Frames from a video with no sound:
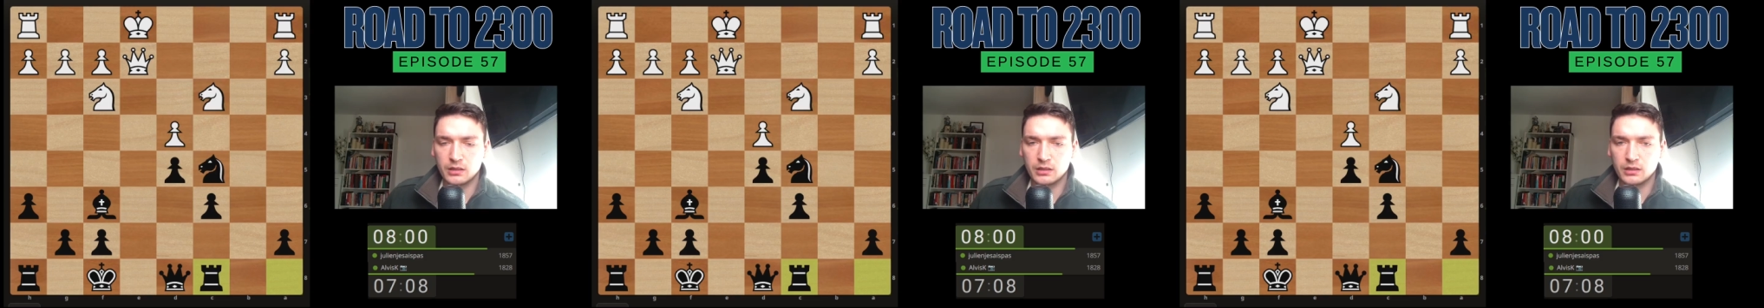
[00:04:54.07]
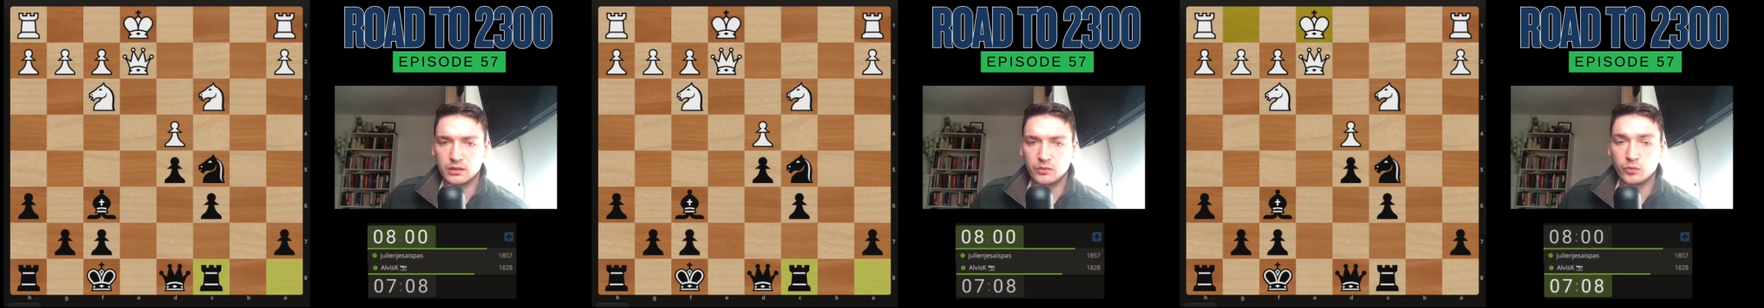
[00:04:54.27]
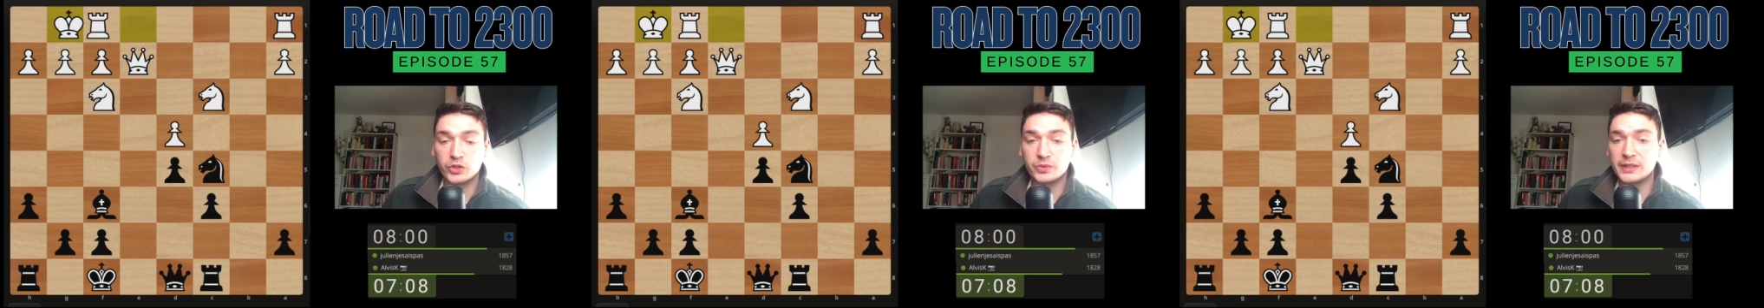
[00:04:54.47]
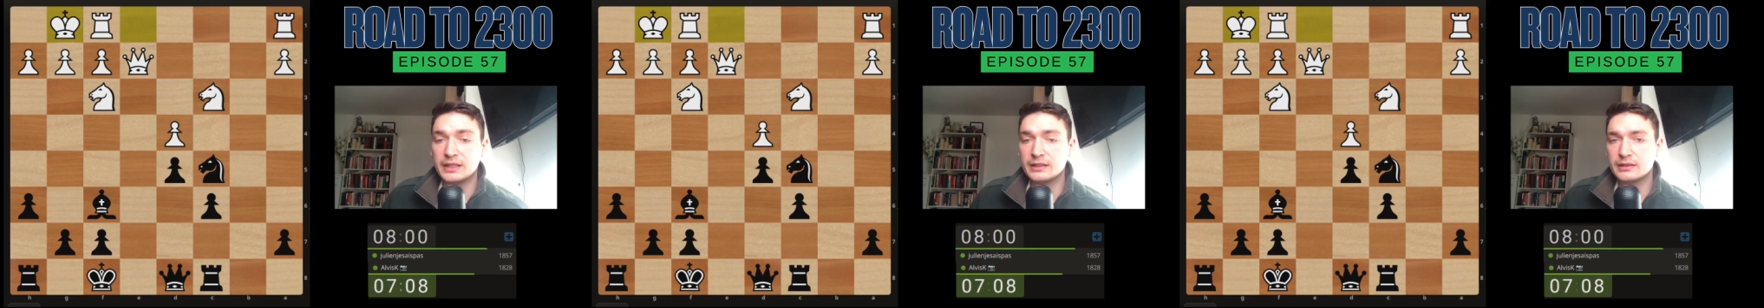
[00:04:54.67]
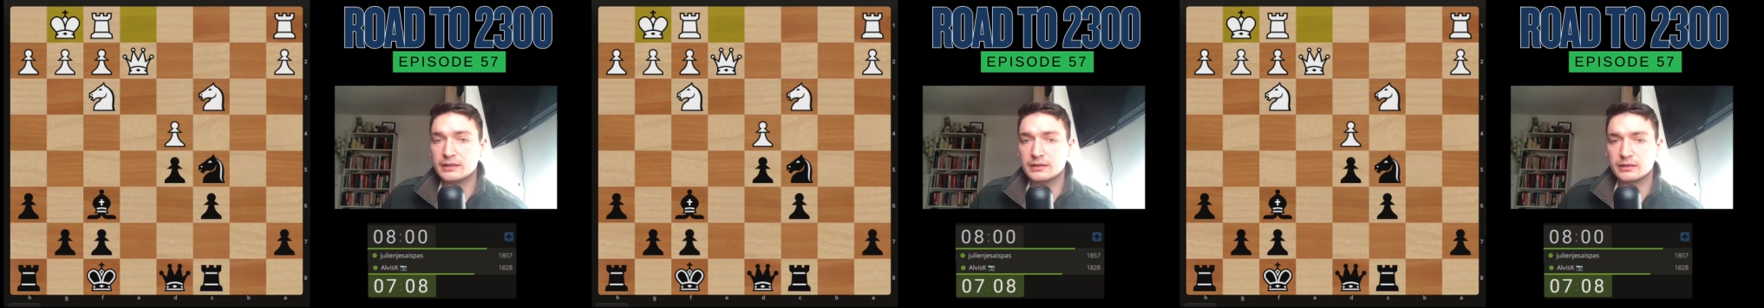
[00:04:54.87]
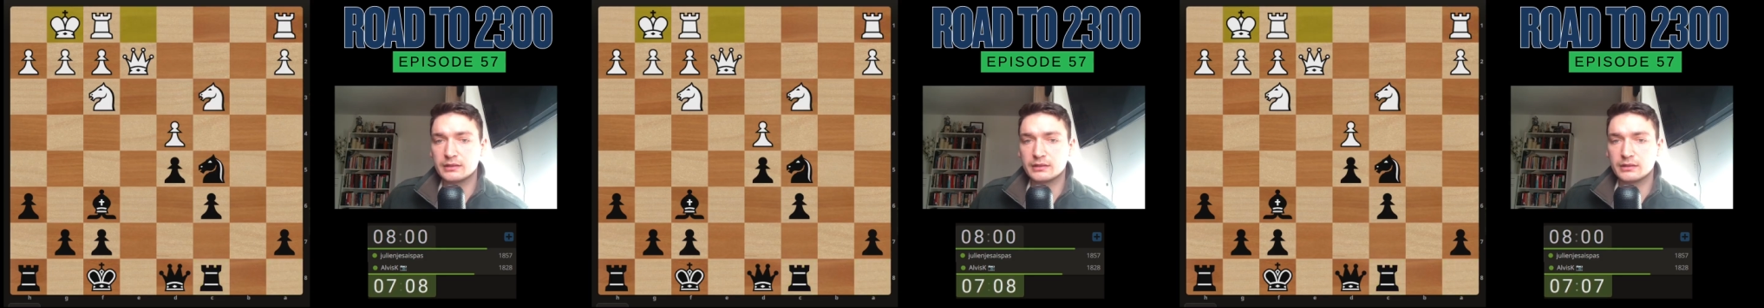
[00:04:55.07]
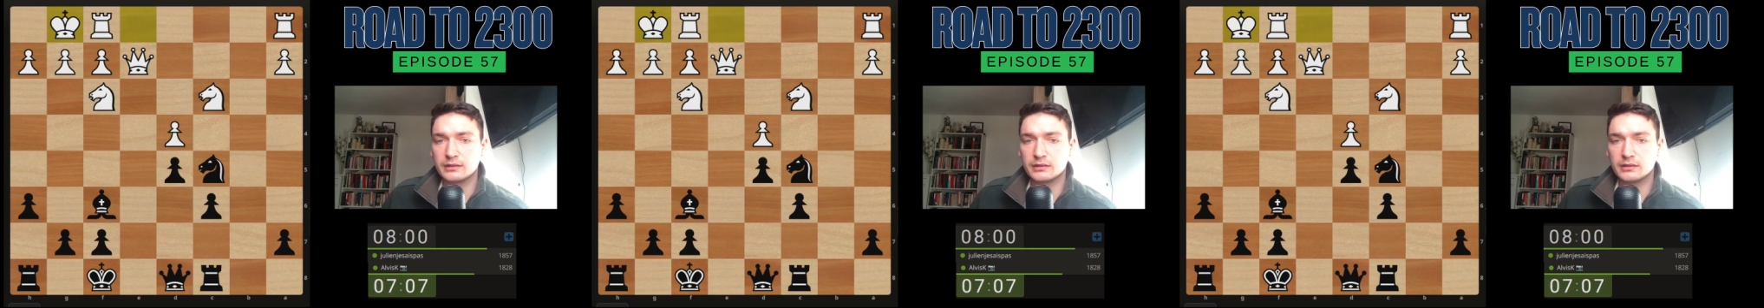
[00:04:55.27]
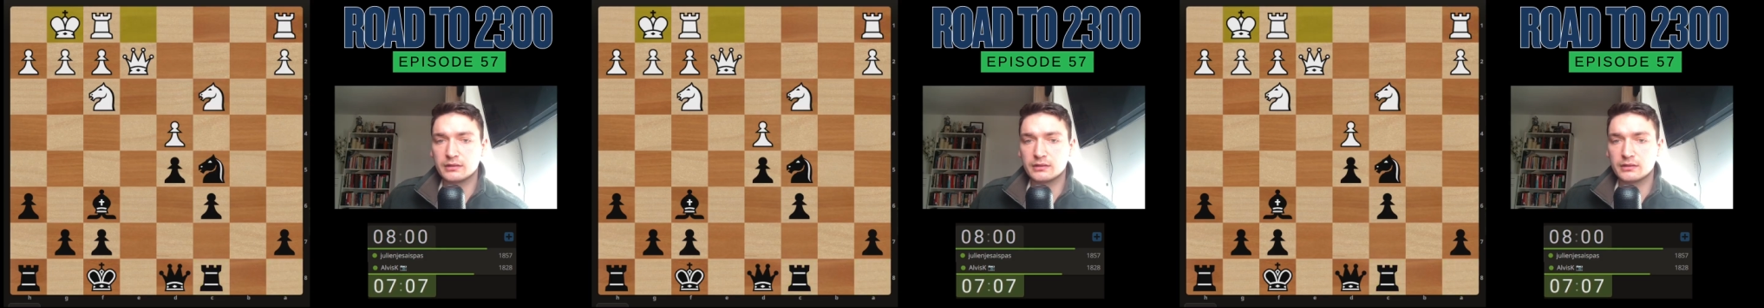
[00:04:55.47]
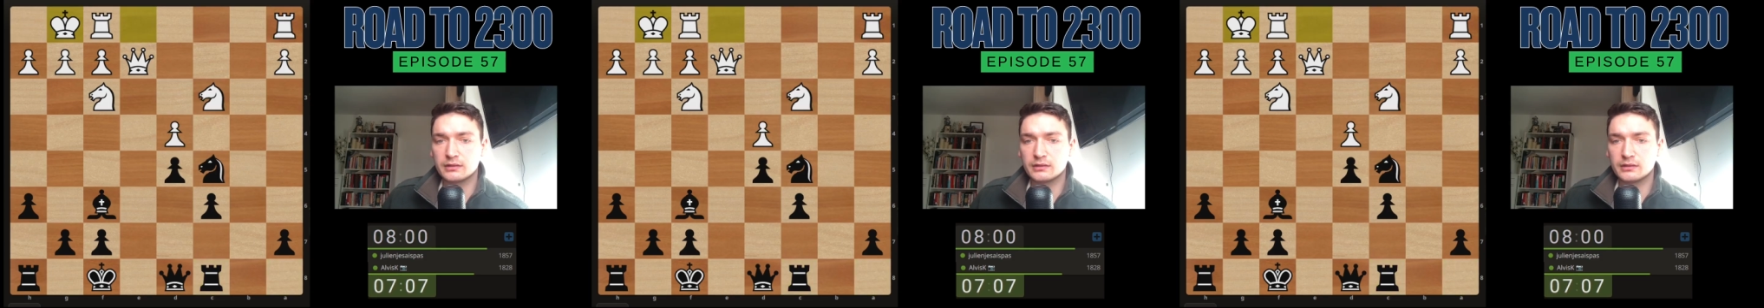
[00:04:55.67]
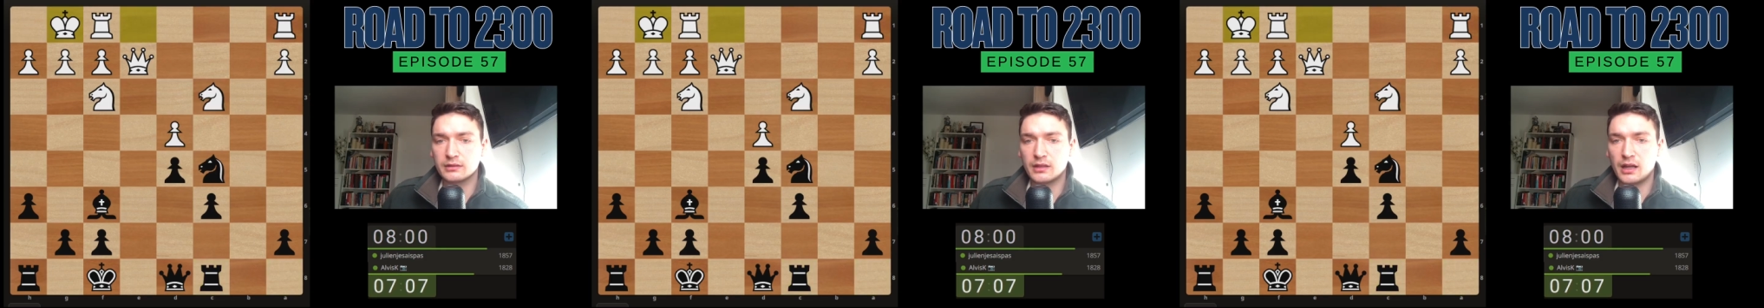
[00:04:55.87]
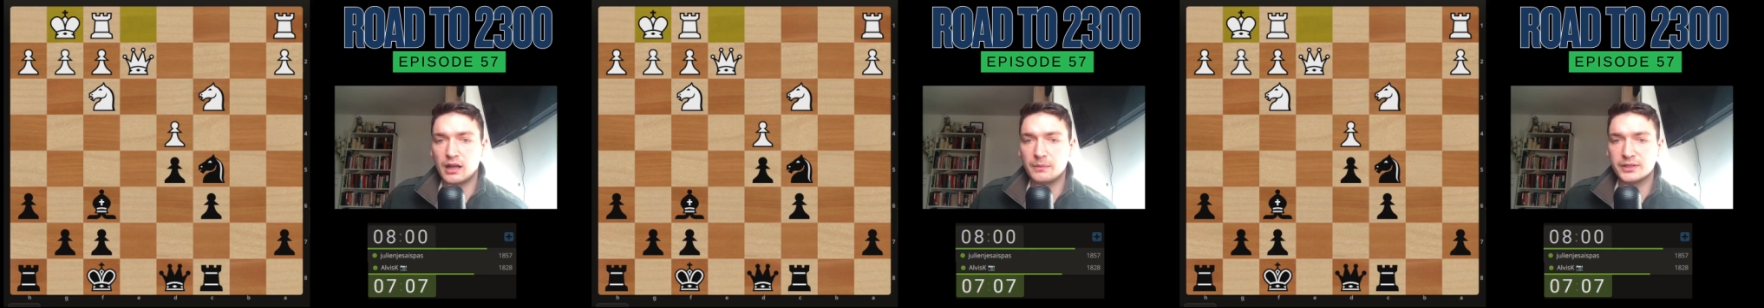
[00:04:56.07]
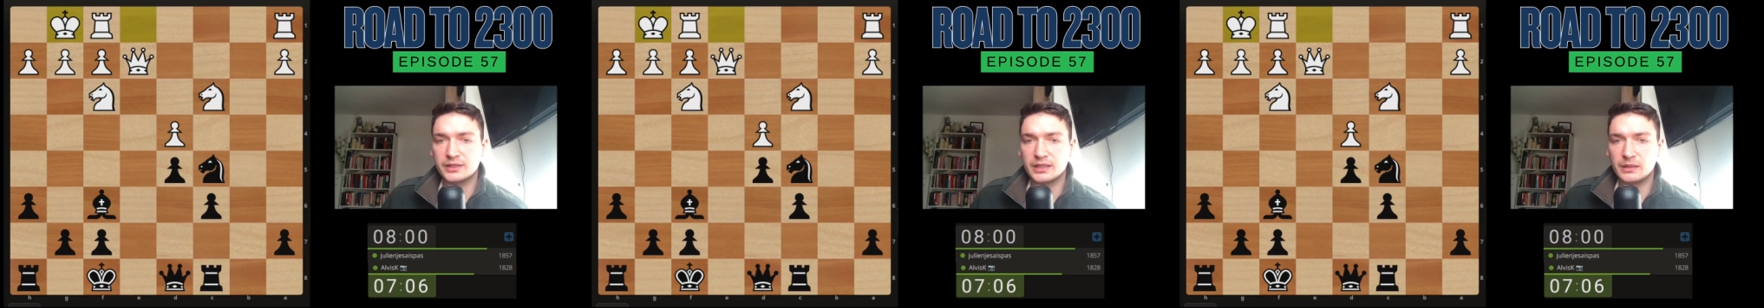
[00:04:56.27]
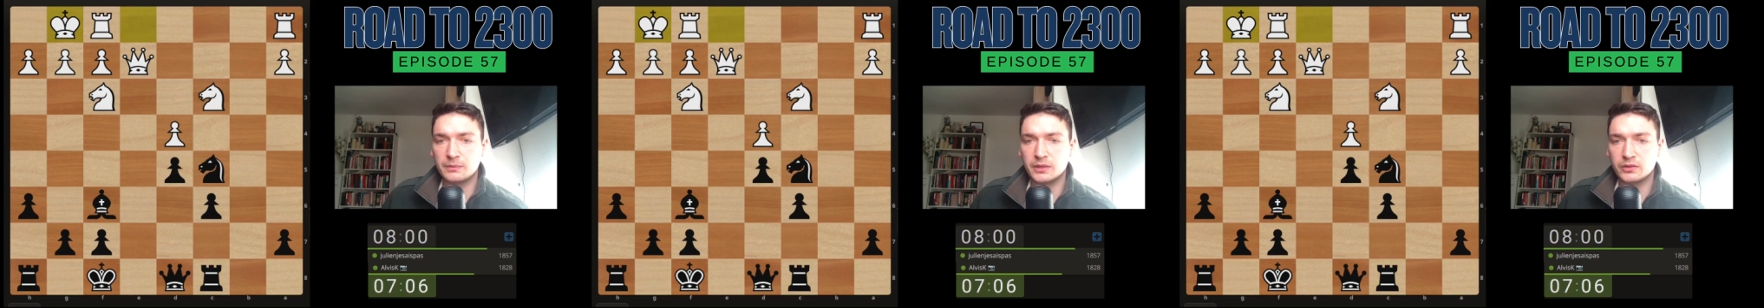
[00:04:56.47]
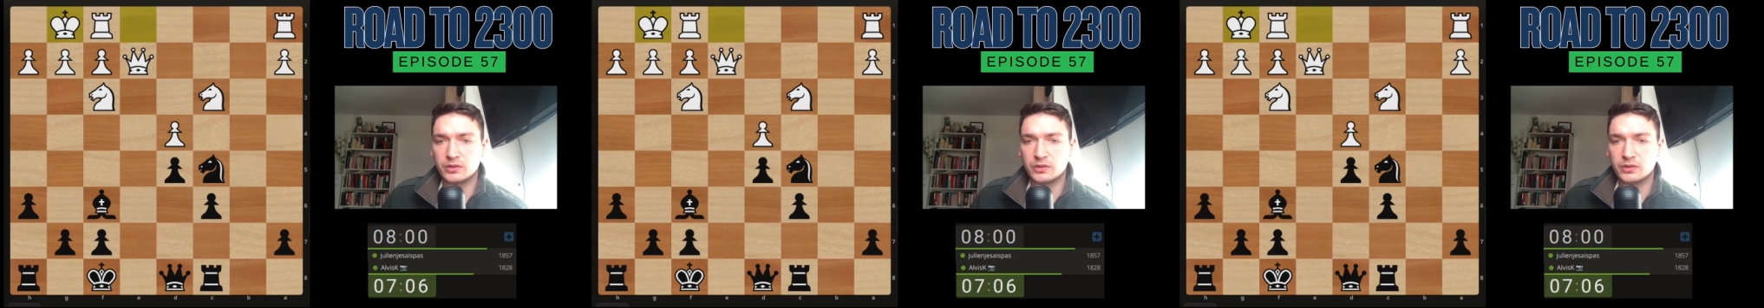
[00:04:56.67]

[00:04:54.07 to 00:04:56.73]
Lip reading: Which means I'm seeming